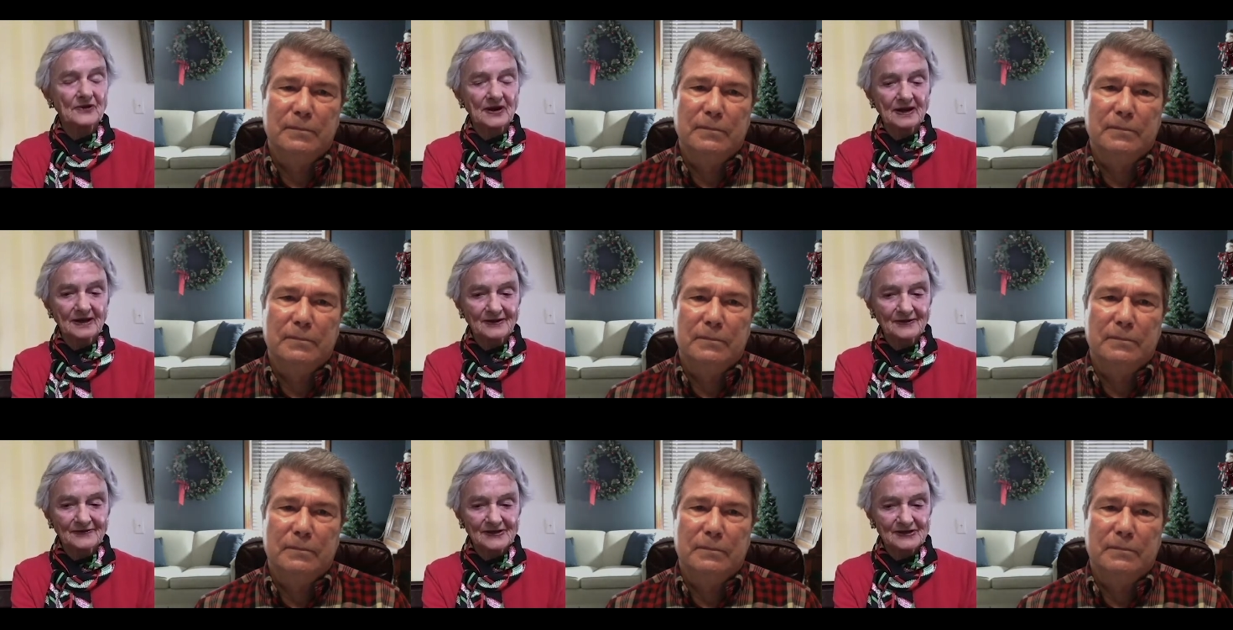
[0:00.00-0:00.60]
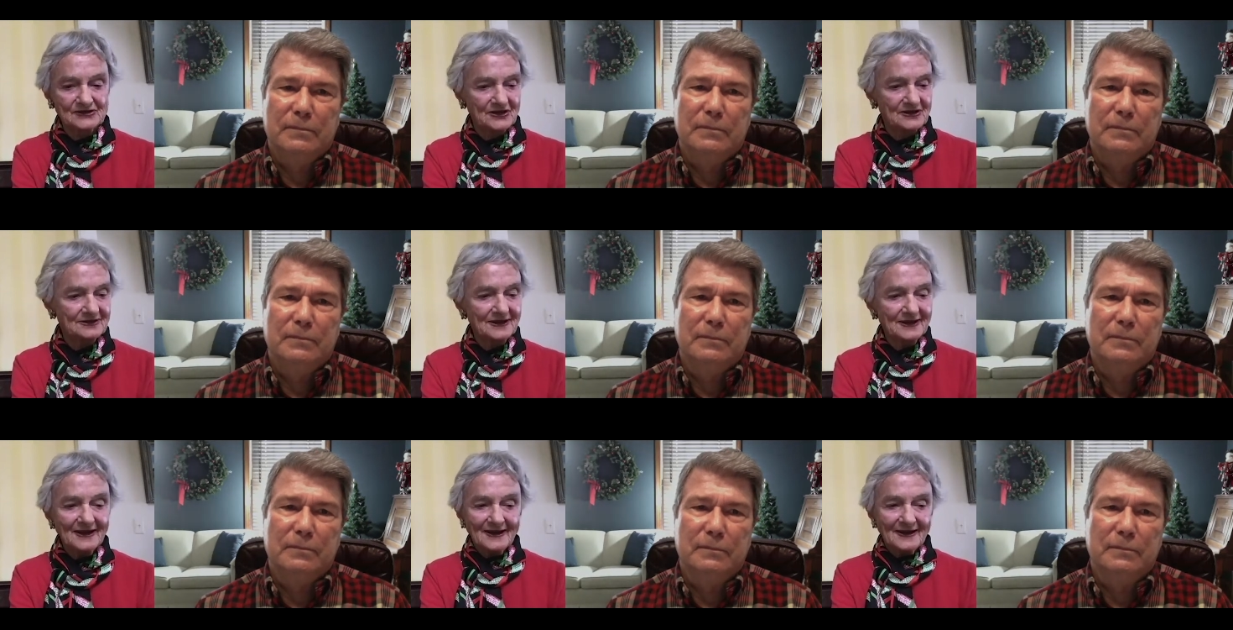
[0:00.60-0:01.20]
Speaker 1: any of us, and
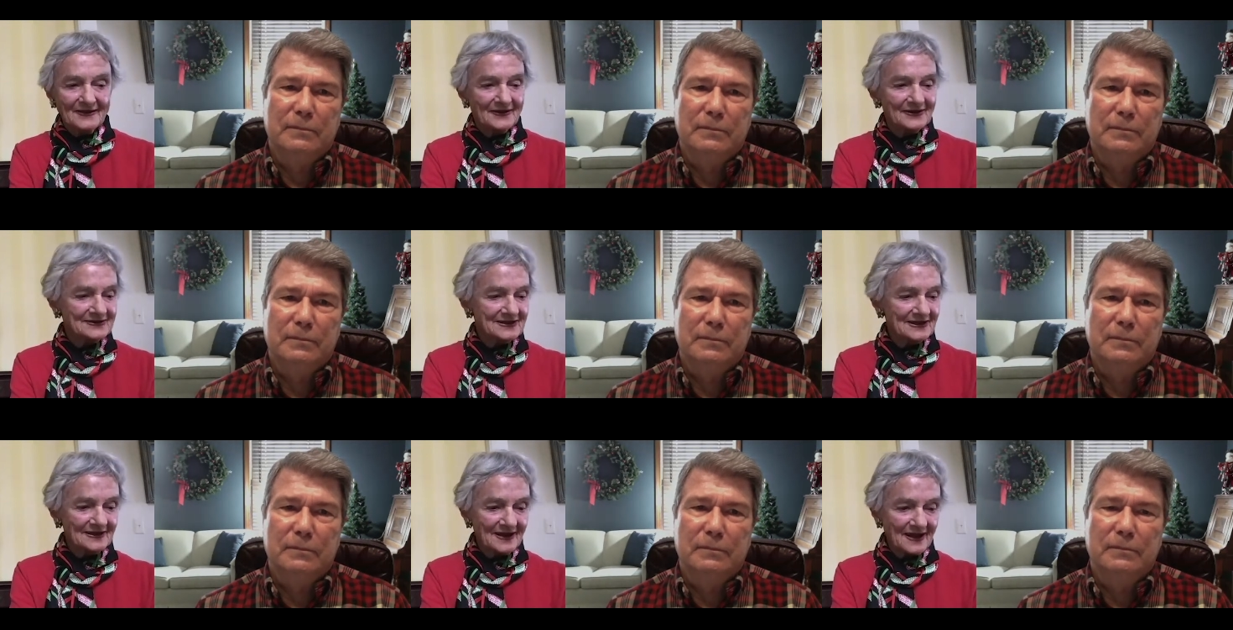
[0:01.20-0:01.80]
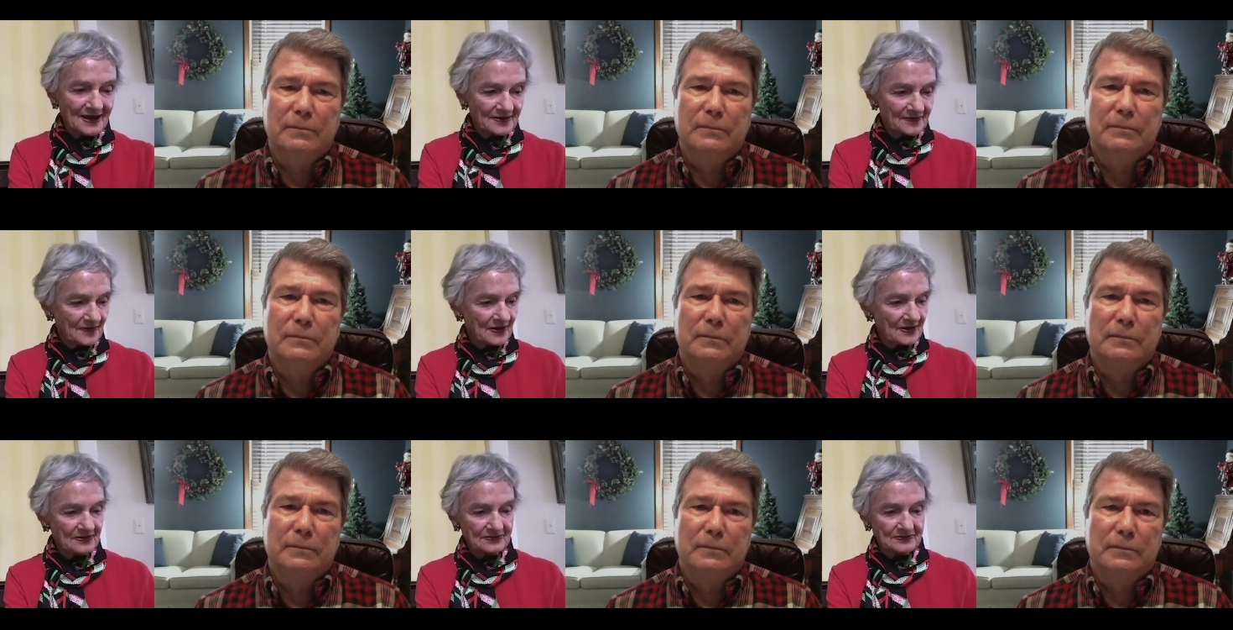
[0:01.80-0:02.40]
there's a lot of
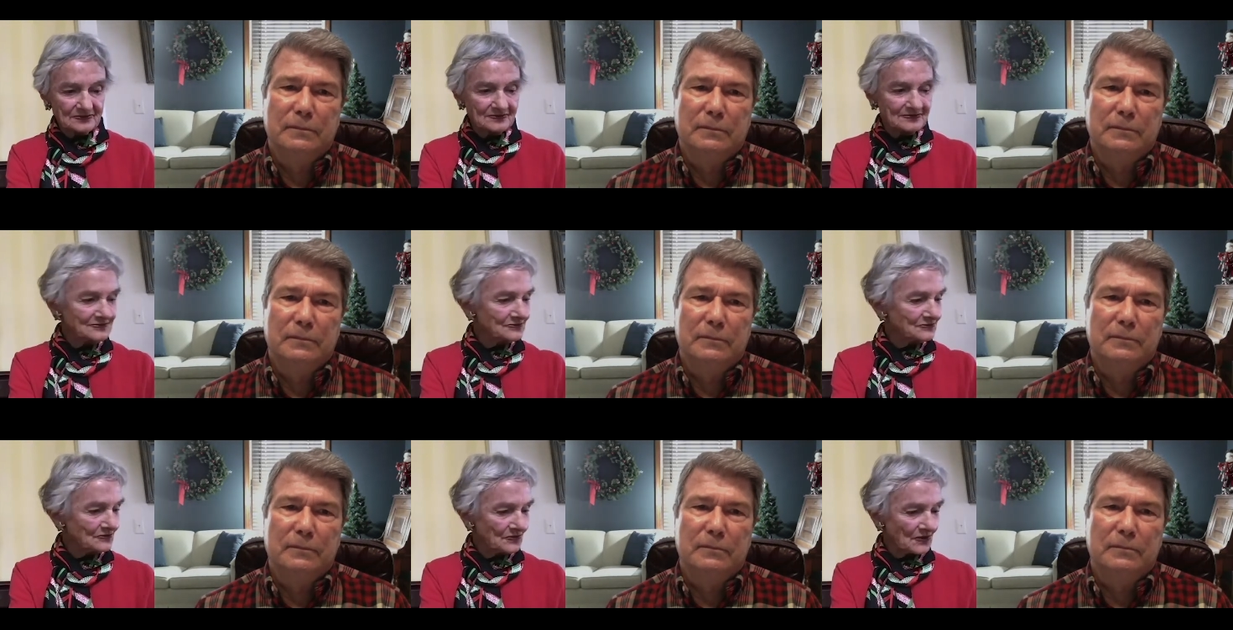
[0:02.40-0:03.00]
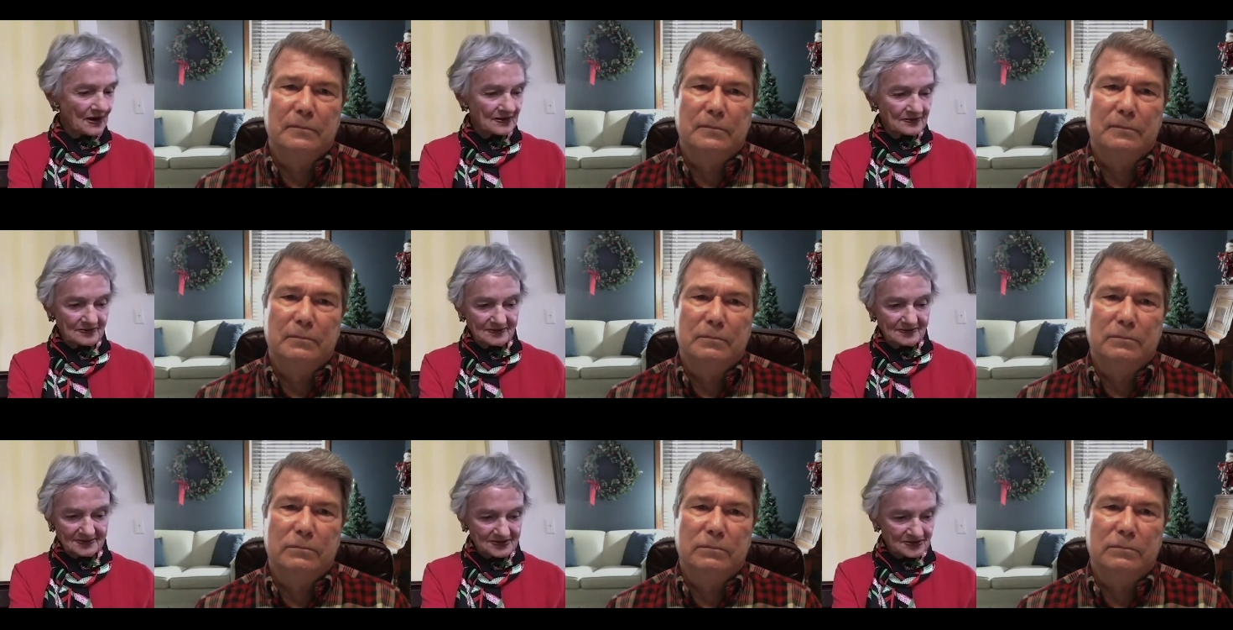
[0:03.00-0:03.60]
un,
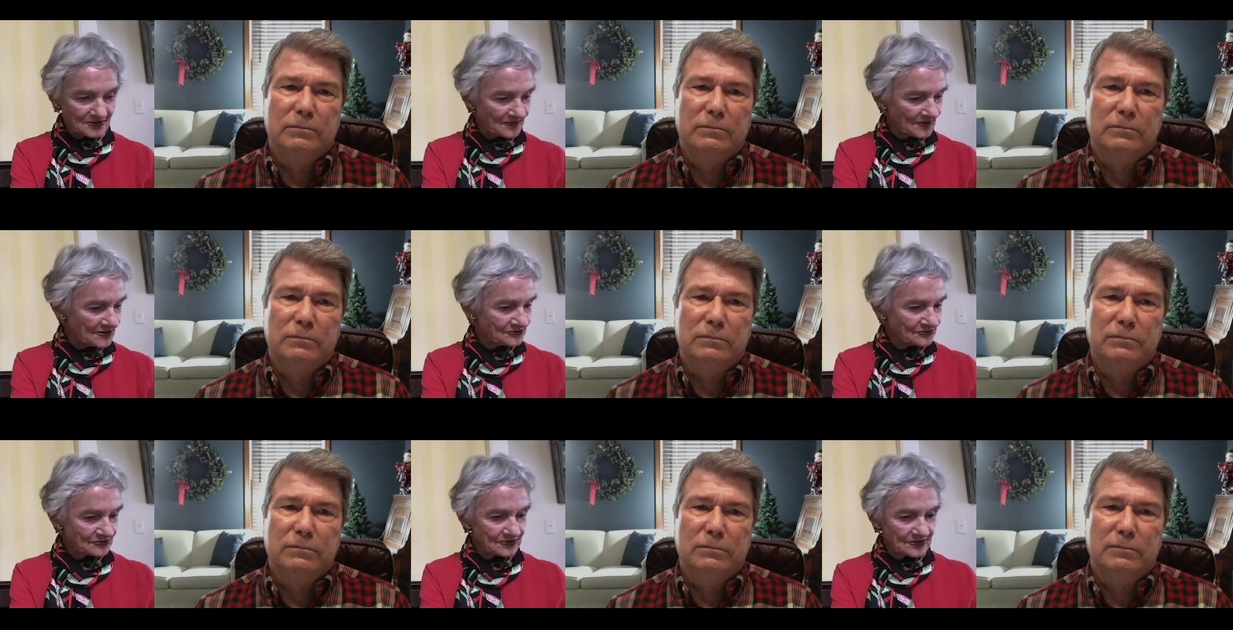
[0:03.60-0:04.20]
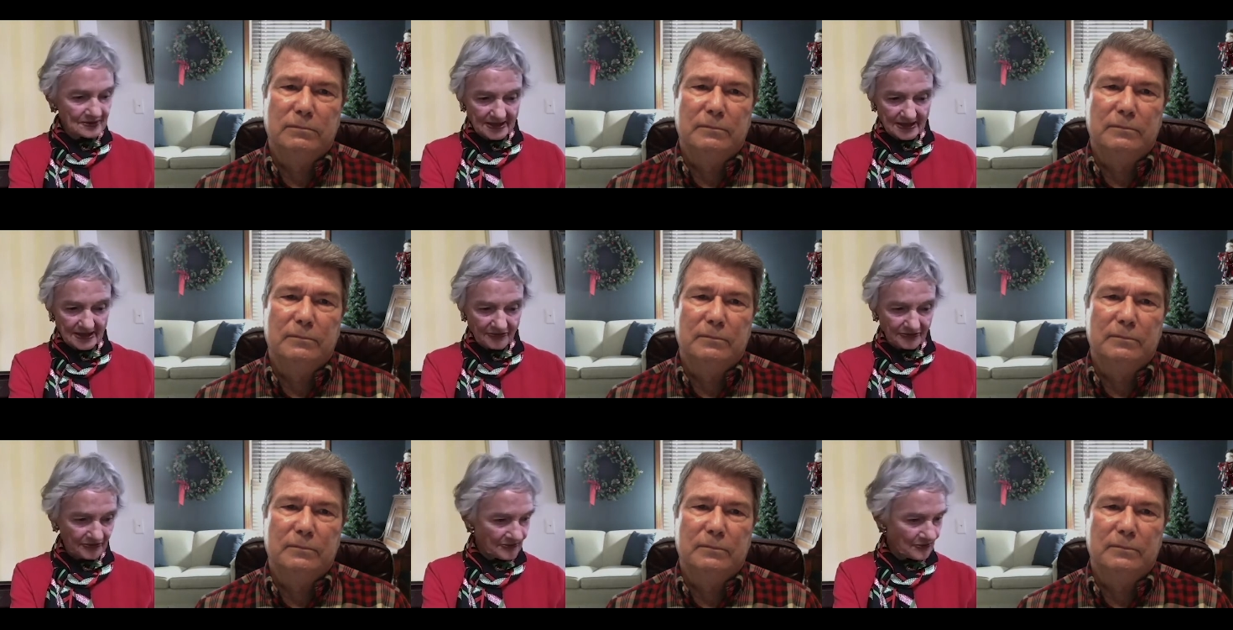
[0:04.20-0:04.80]
un sort of
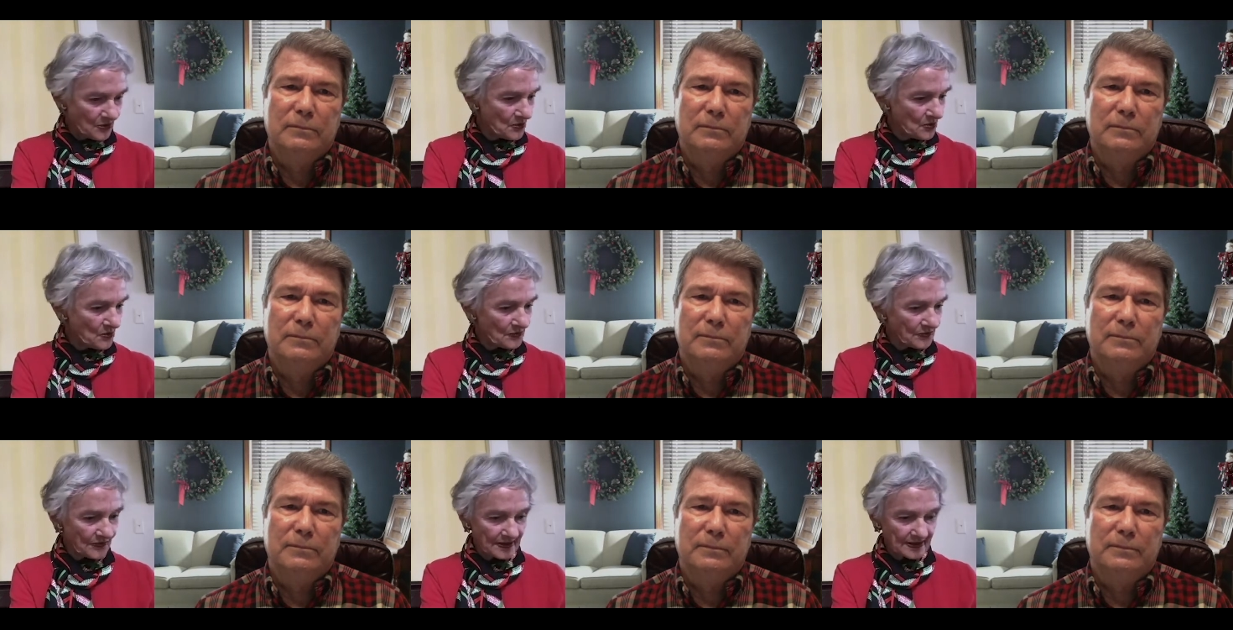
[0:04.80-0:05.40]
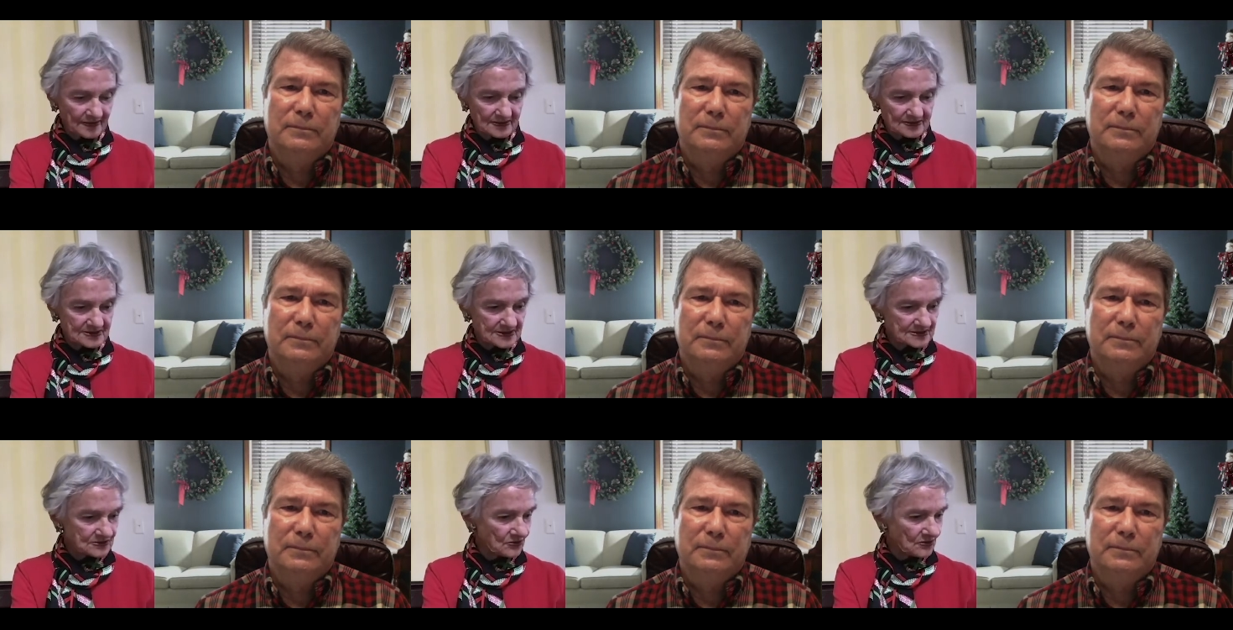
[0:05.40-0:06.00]
underneath the whole thing. There's
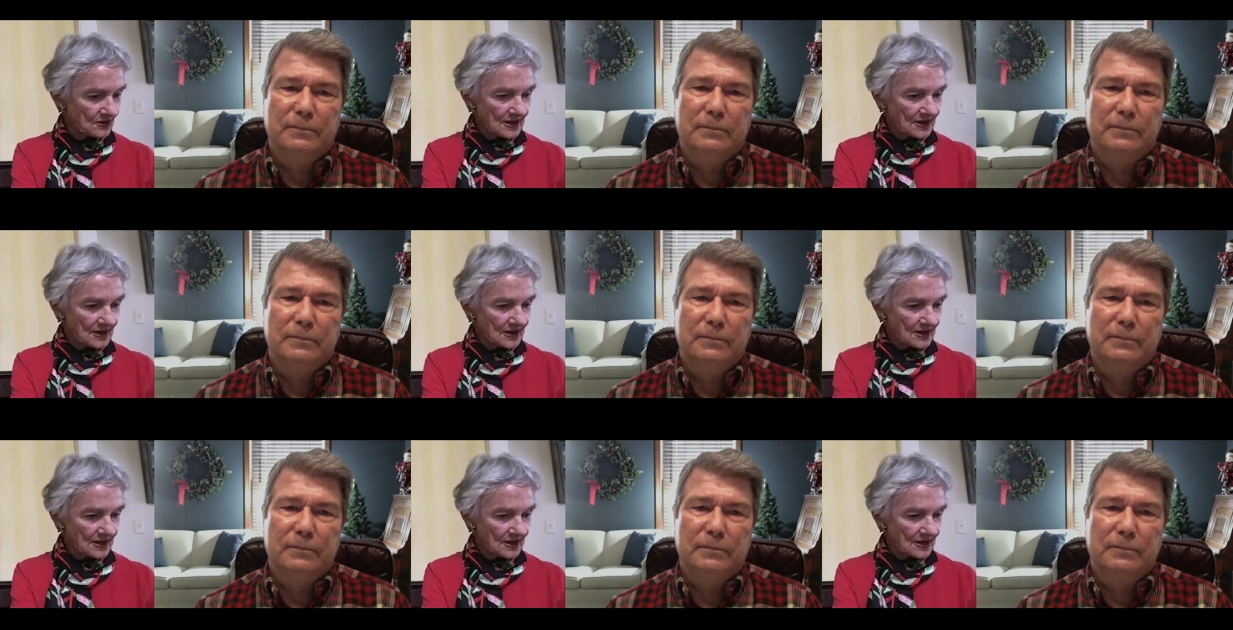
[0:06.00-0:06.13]
this